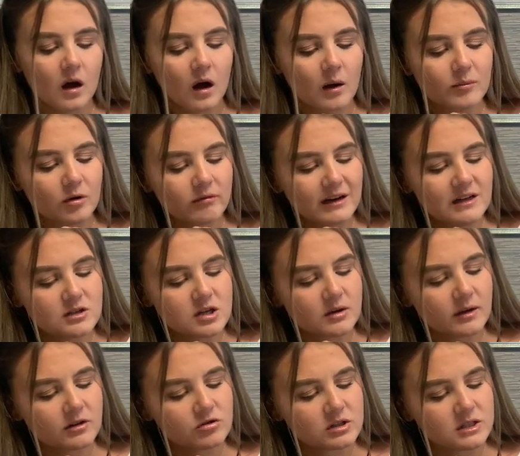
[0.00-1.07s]
I'm not really too
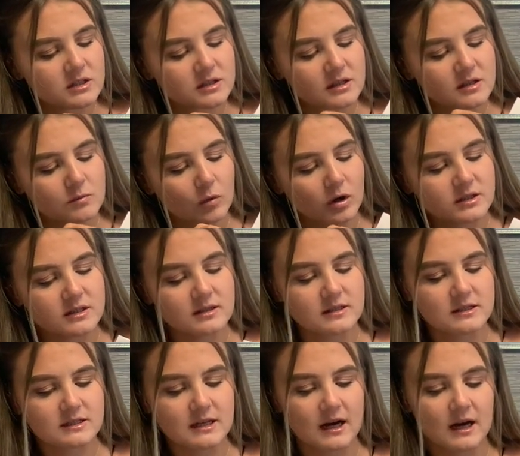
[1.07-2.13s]
interested in what's
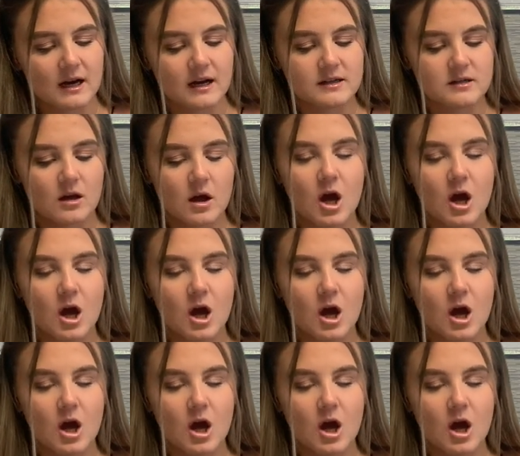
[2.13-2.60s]
inside.